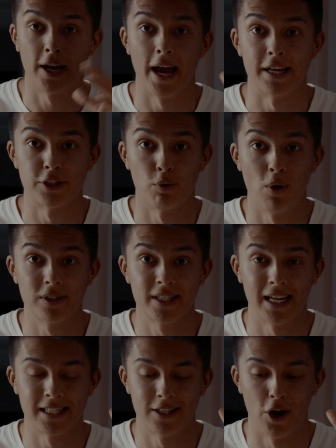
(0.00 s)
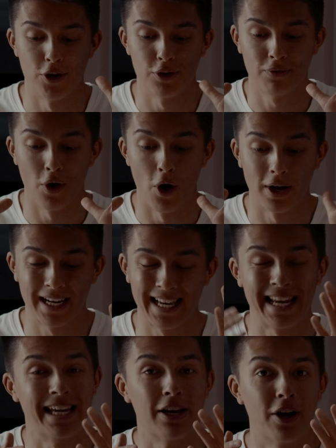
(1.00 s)
Okay, so once that's done, you've got a
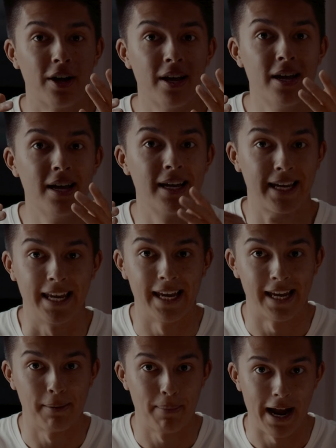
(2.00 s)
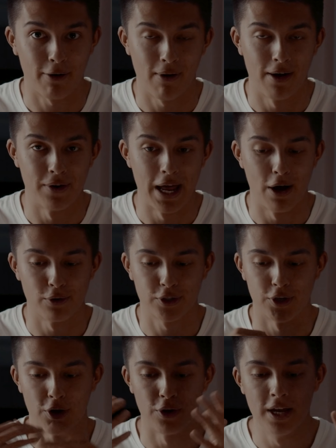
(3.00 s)
cleaner keying background now,
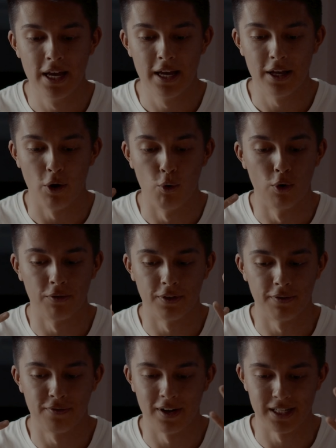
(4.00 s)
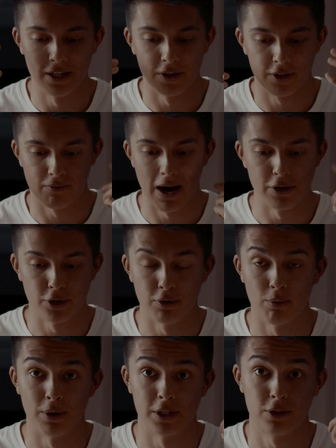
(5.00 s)
so all of the fuzziness around
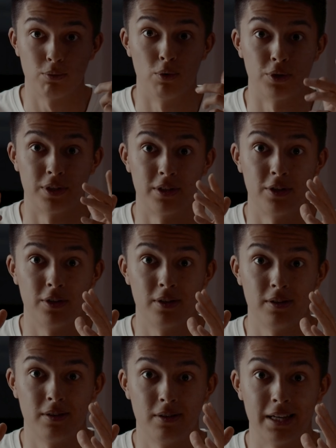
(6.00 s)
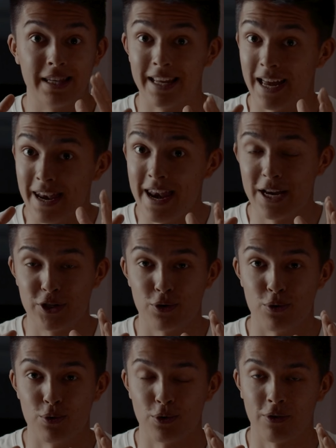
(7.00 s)
you, which was in the
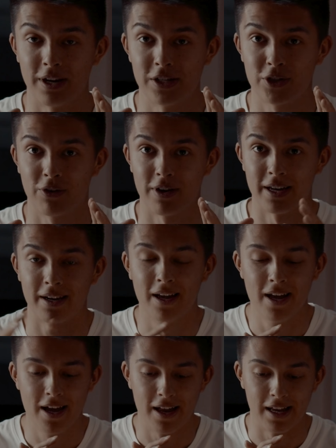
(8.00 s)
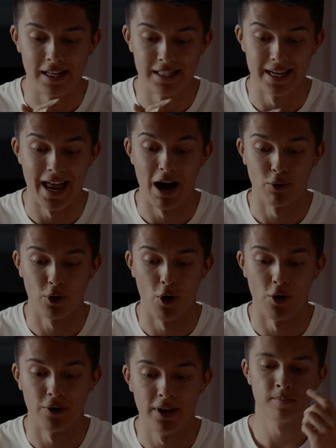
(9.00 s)
initial green screen, is now
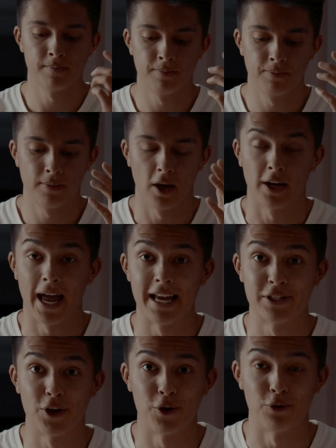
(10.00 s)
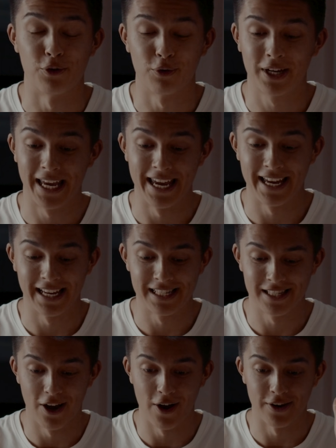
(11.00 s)
gone. Okay, so your keying is
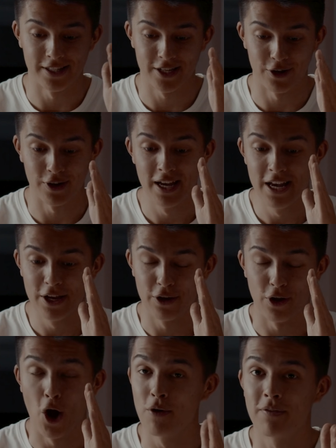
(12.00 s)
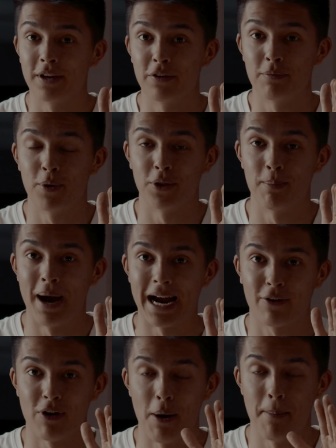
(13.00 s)
done. So hopefully you've put the
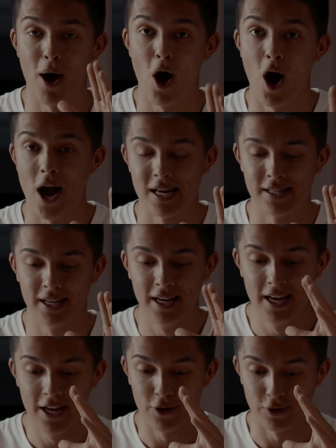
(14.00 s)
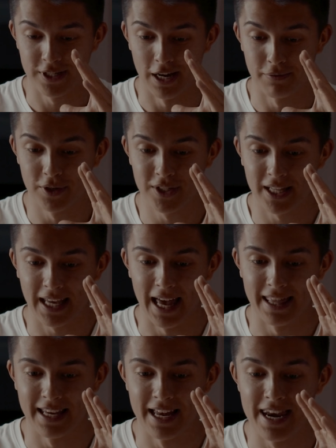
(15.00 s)
background behind yourself just to
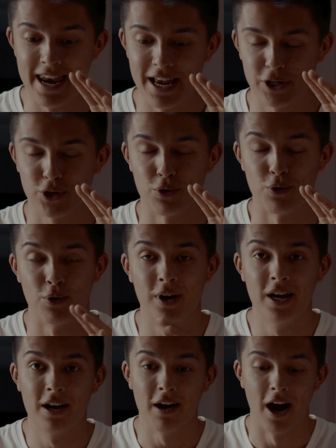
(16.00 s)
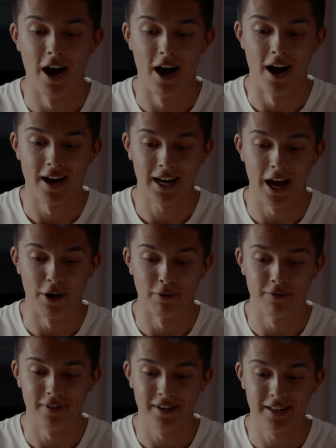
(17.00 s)
get the initial kind
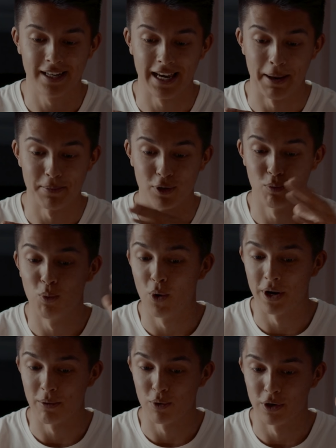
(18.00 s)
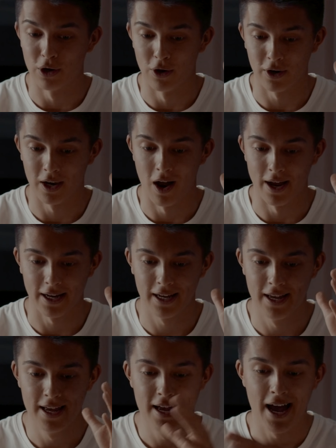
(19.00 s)
of glimpse of what it would look like.
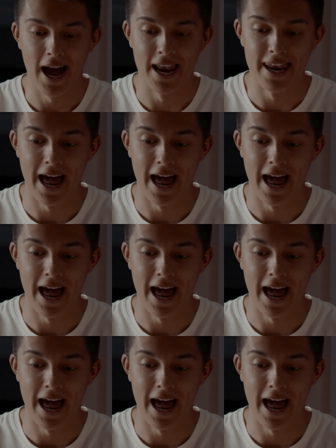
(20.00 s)
And